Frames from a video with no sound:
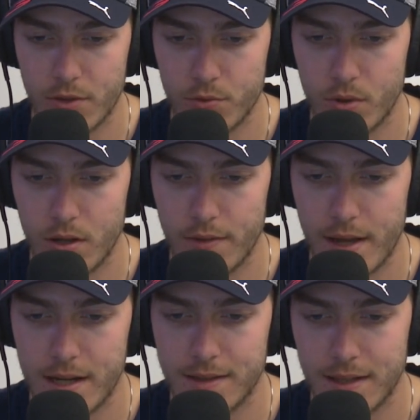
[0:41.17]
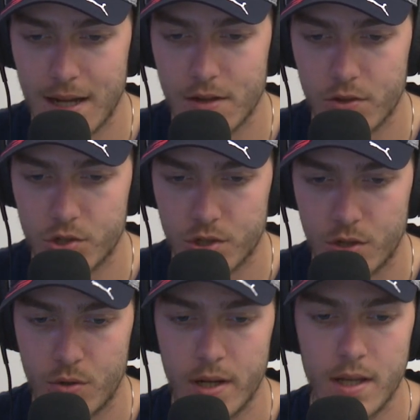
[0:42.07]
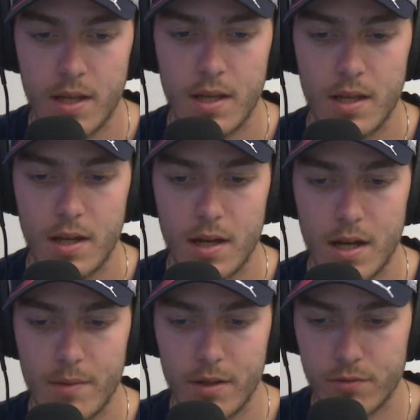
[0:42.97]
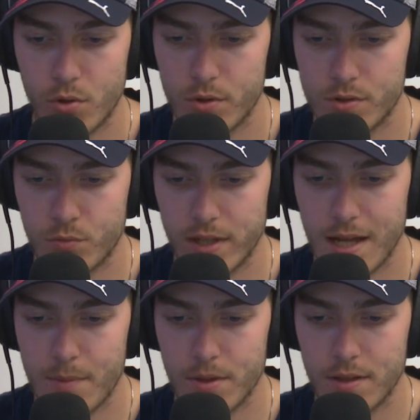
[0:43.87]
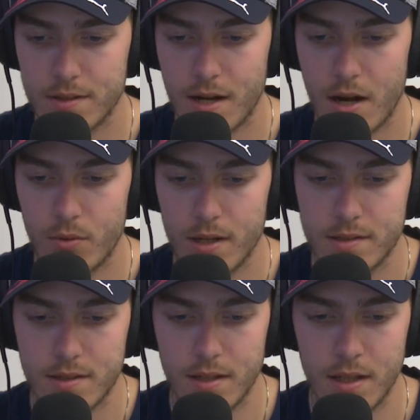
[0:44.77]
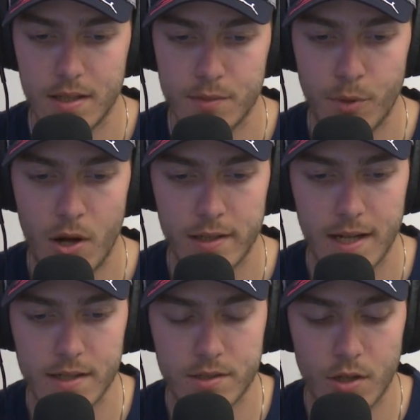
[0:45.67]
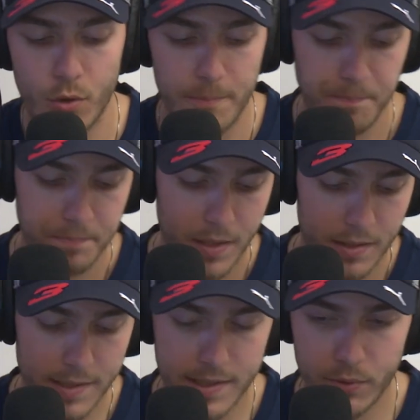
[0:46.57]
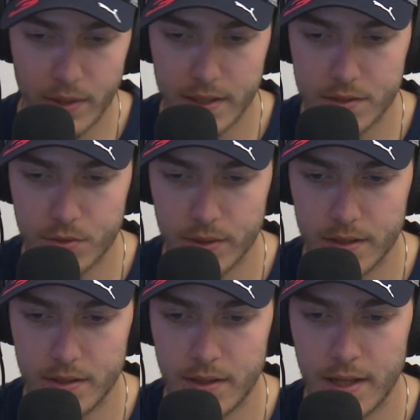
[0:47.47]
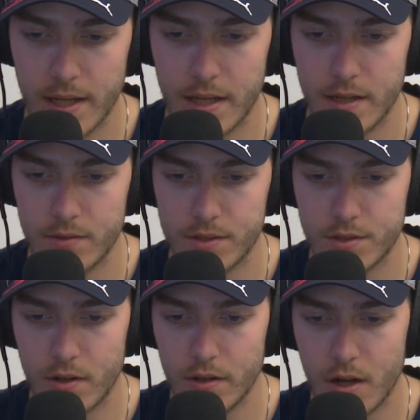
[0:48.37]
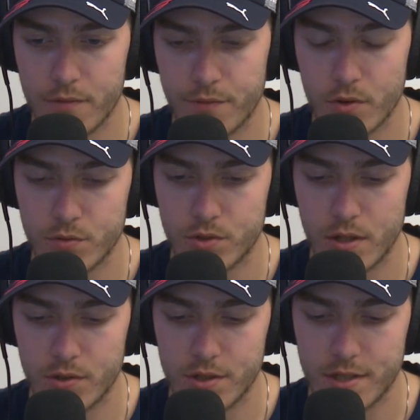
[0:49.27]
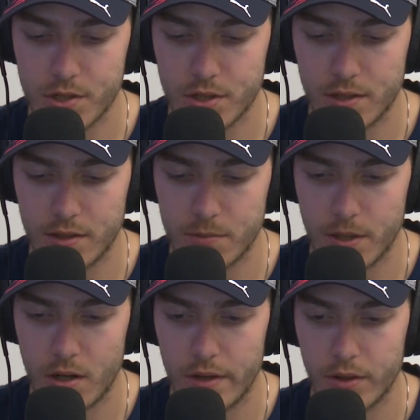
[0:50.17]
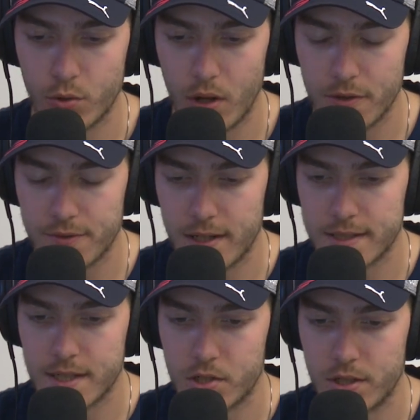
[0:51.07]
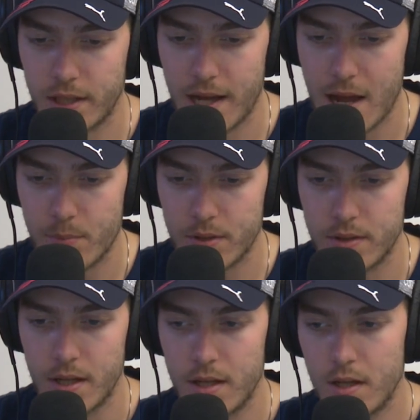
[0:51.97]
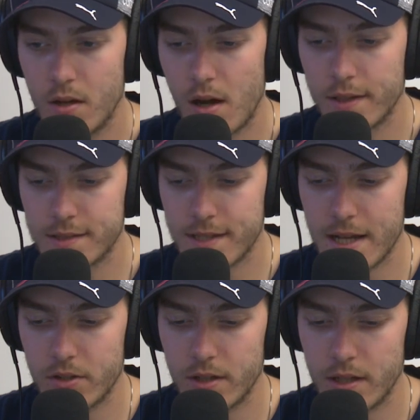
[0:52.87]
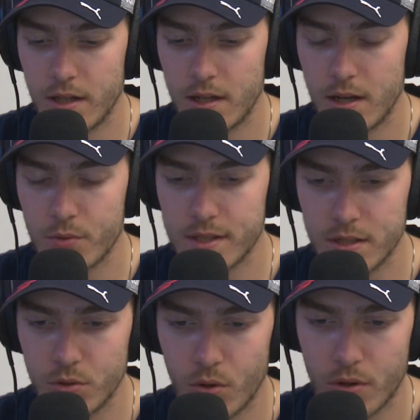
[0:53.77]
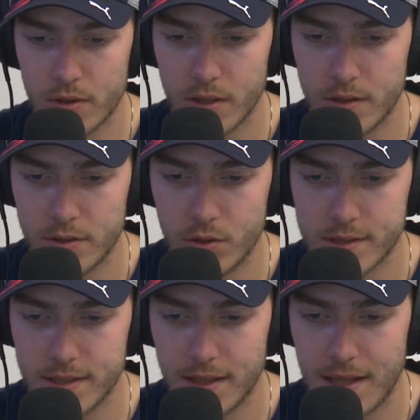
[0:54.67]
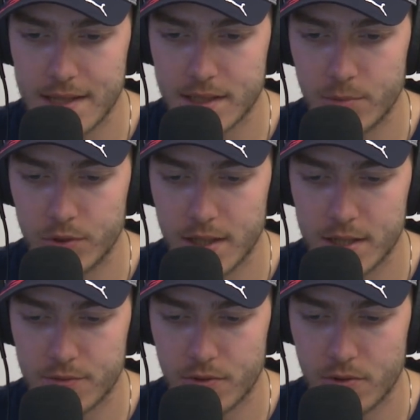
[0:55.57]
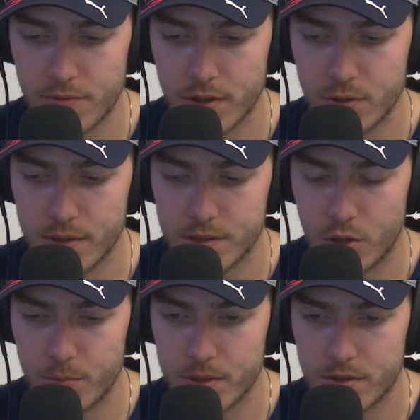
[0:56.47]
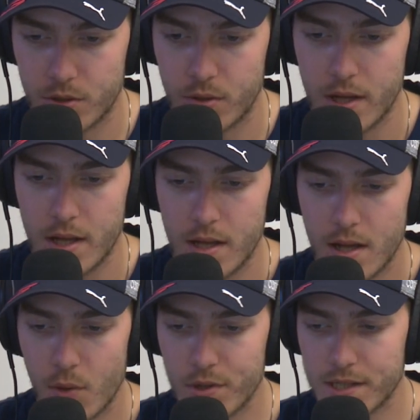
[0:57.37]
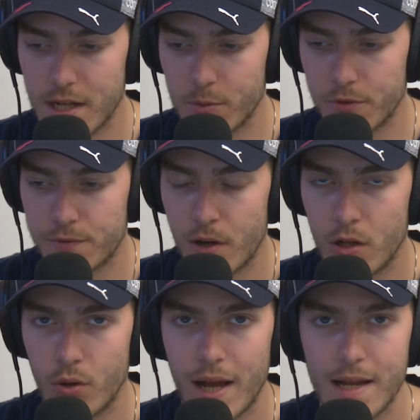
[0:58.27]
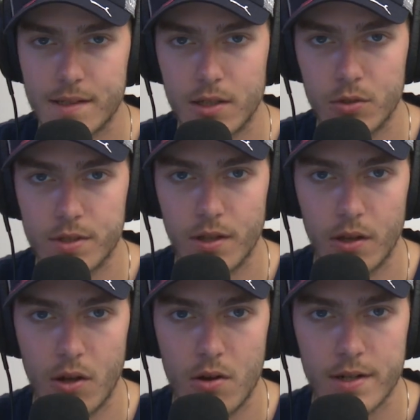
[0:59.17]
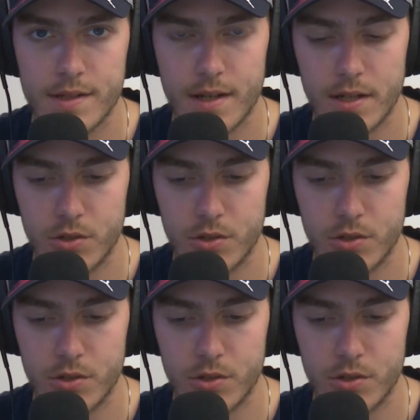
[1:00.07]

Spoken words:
through all of that at the end of the show, and of course, recapping the entire race in this podcast. So let's get right into it. And starting off first, just touching a little bit on the qualifying session that happened on the Saturday. I was in New York City the last couple of days for the U.S. Open, so I wasn't able to follow as closely along as I